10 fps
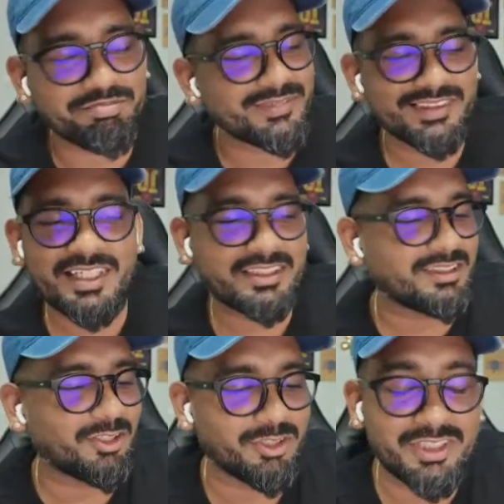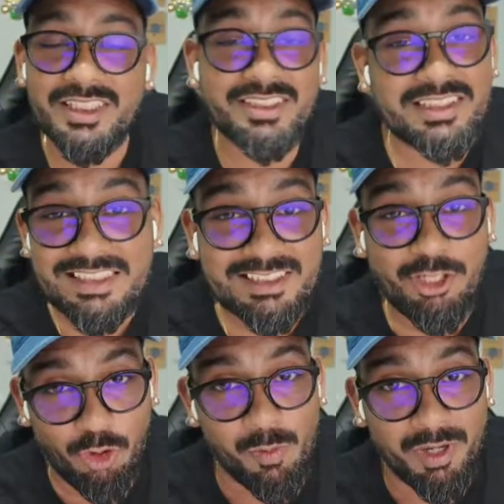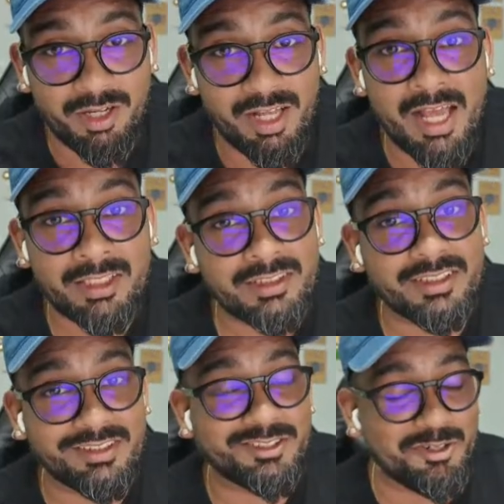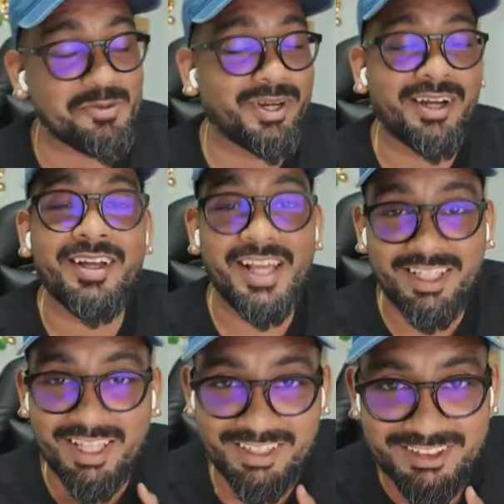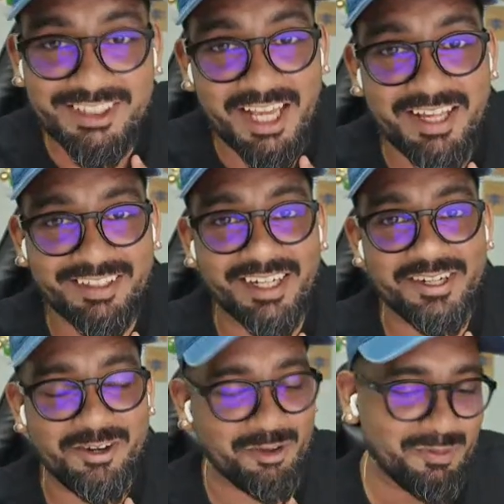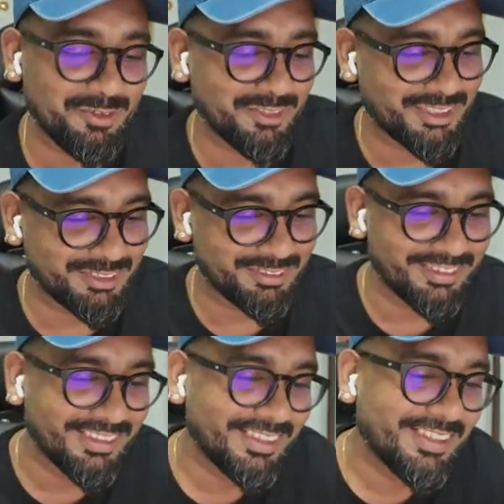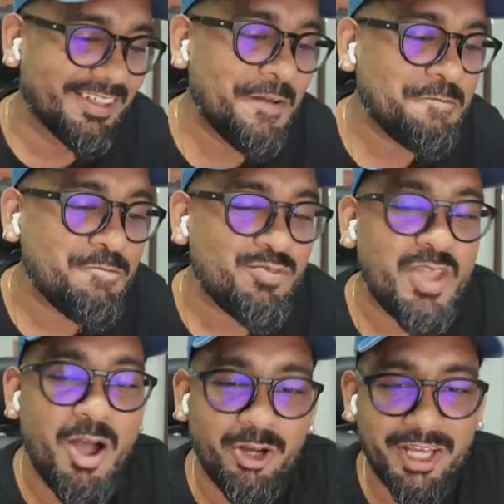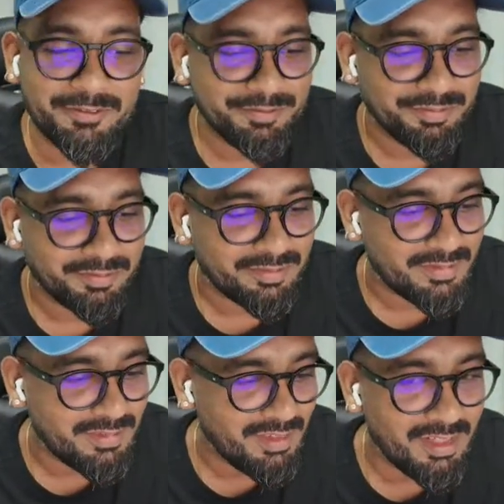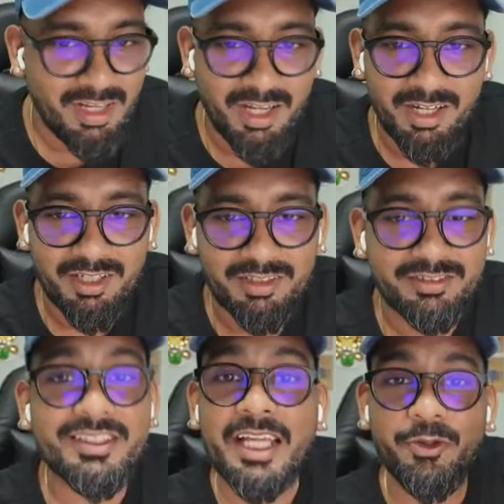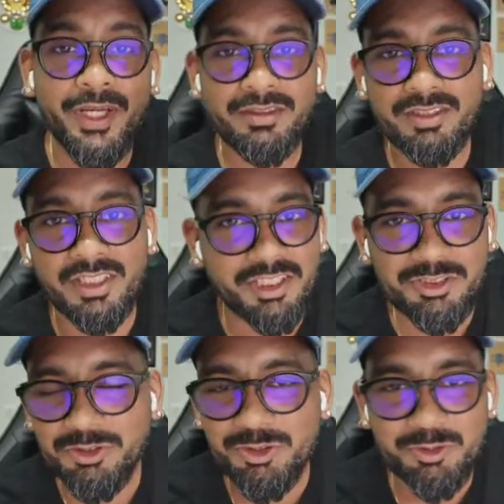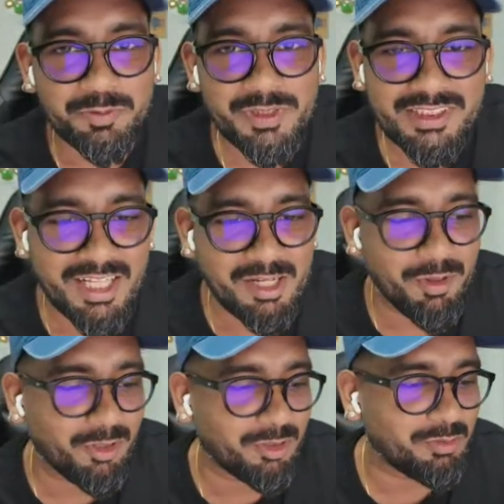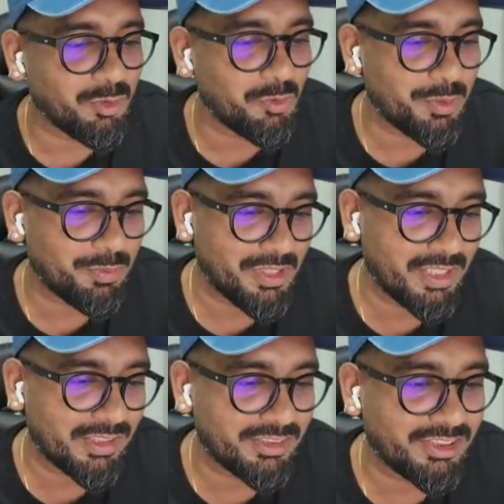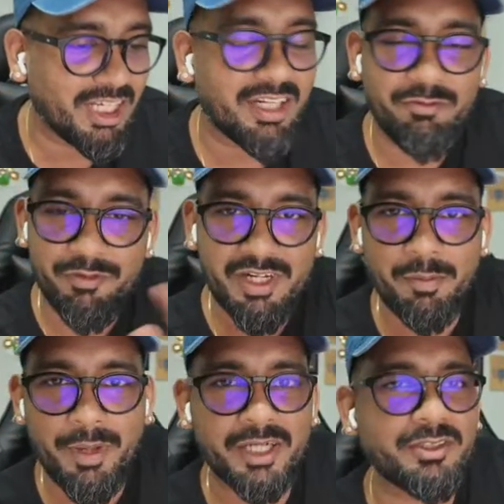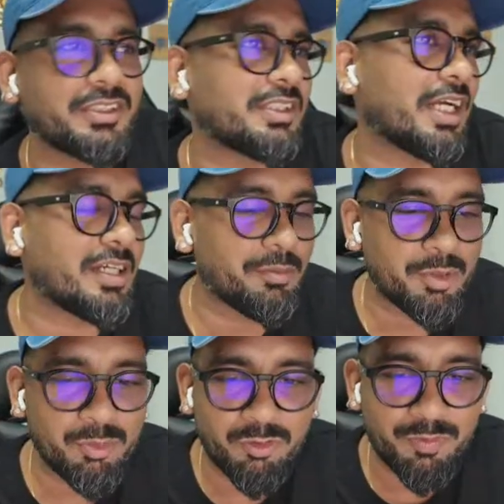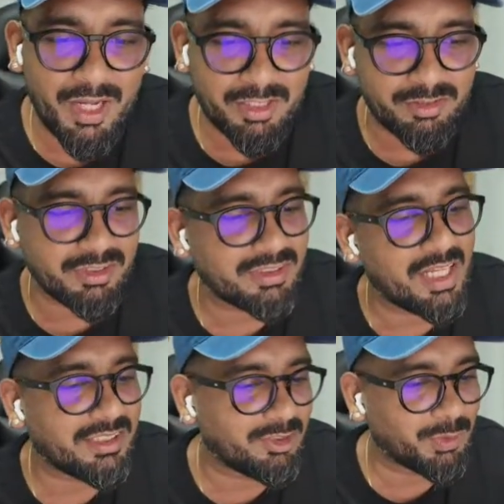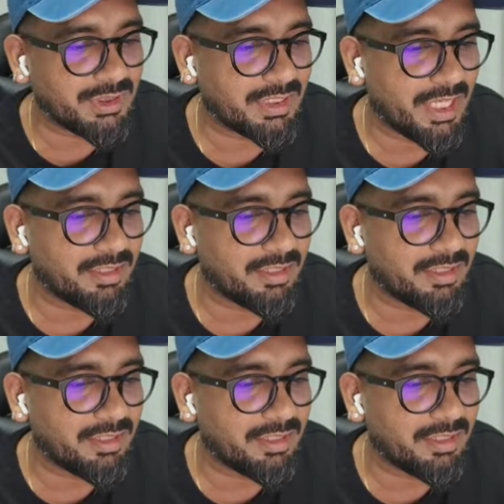let's not, that's trauma, and that's trauma, and I share that trauma with you. Okay. Thank you, and continue to please help out more people in the chat. We will come back to the chat. Let me move back to the slides once again.